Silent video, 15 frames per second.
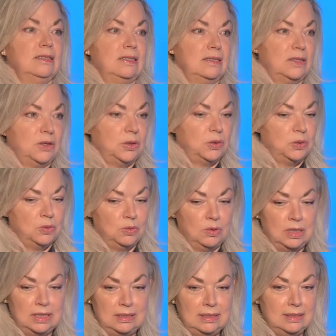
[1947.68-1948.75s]
so
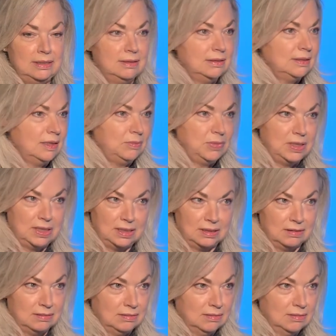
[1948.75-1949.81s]
this isn't
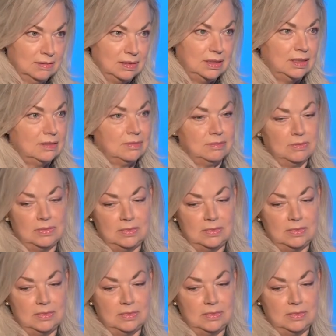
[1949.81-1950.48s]
something, the